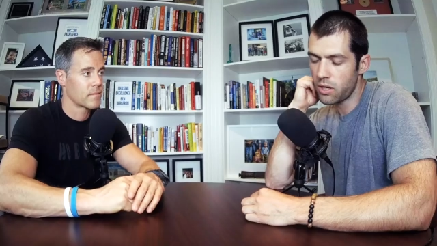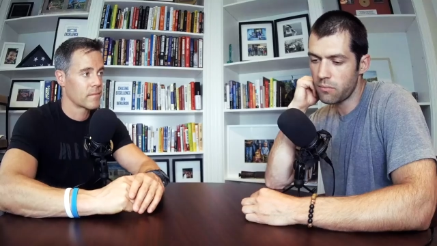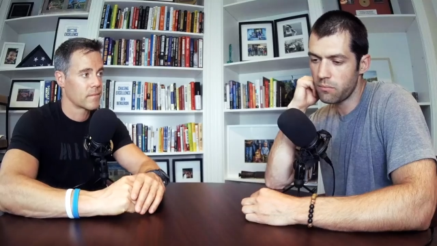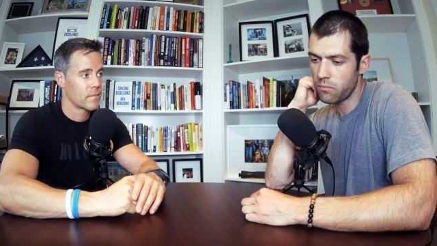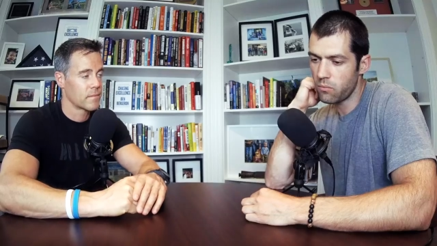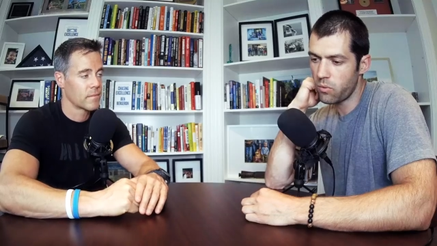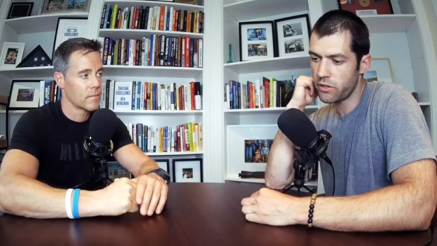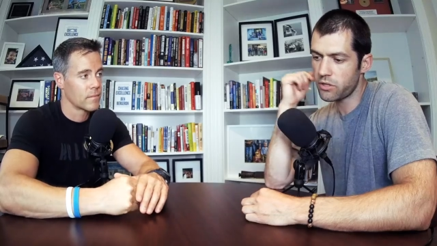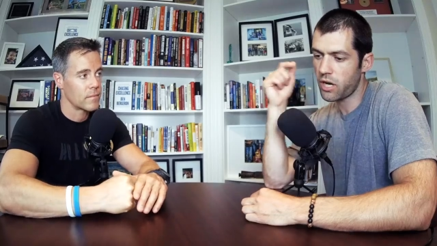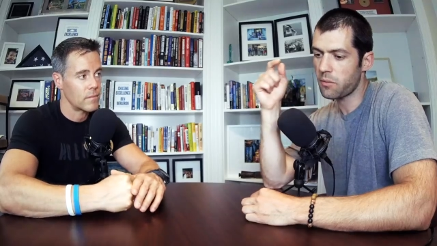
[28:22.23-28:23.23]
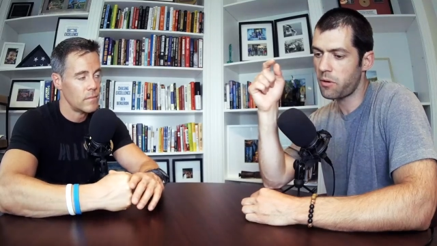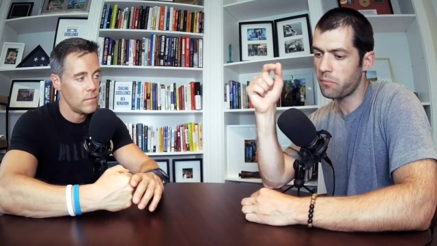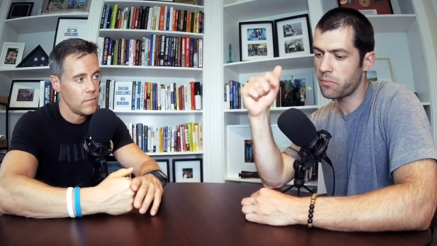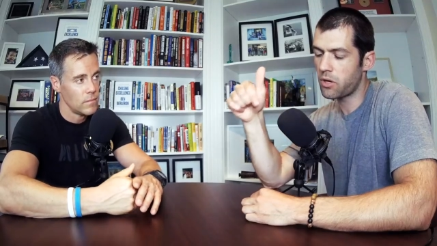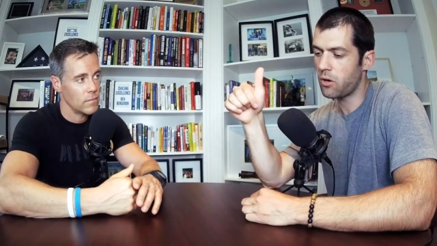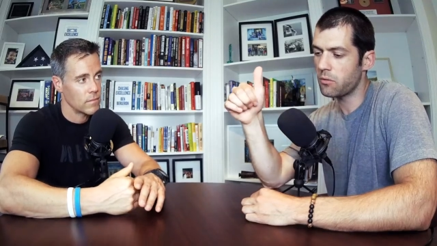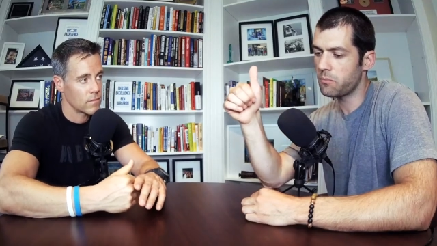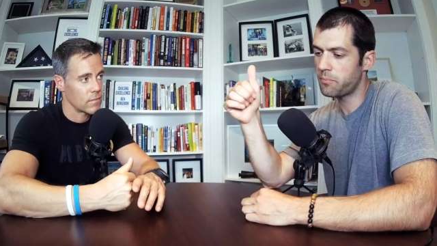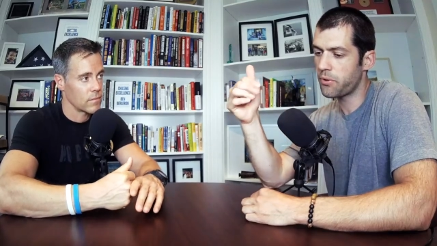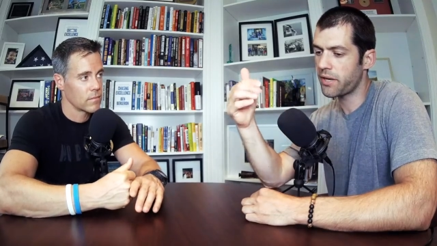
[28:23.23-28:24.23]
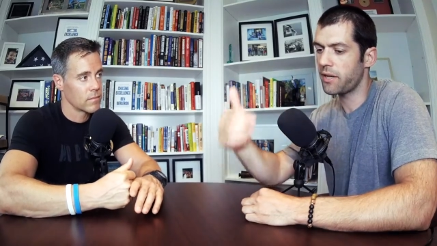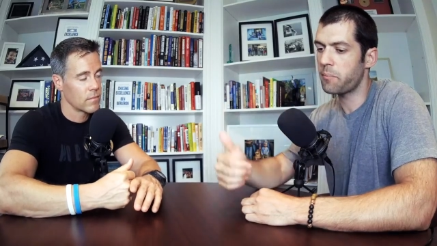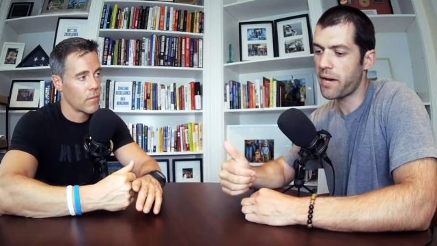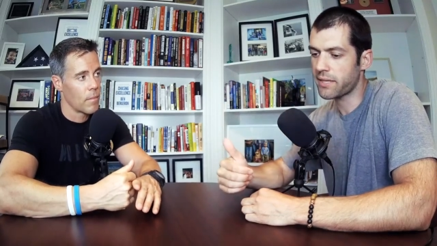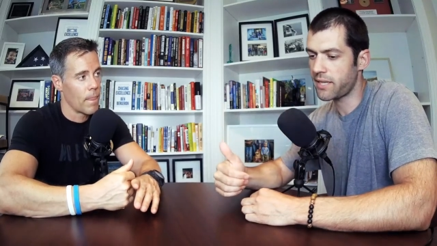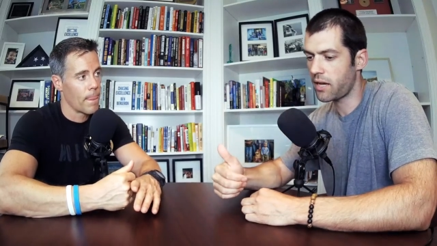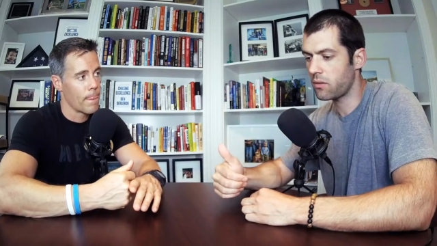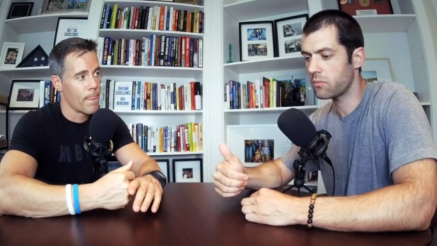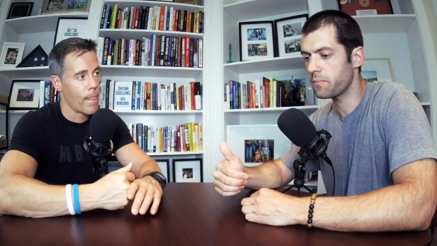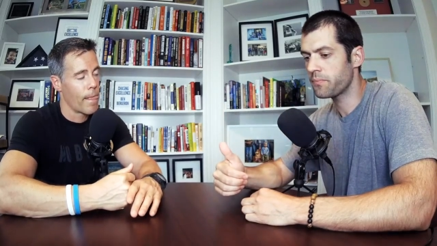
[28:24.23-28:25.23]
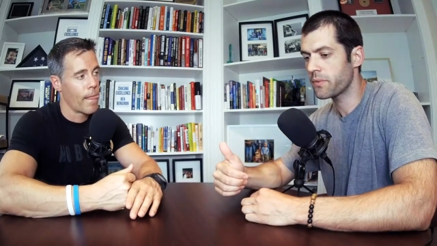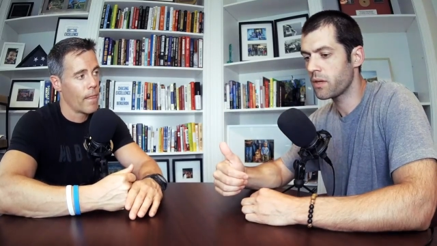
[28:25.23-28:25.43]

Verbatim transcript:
Speaker 1: um, when you talk about go, bringing it back down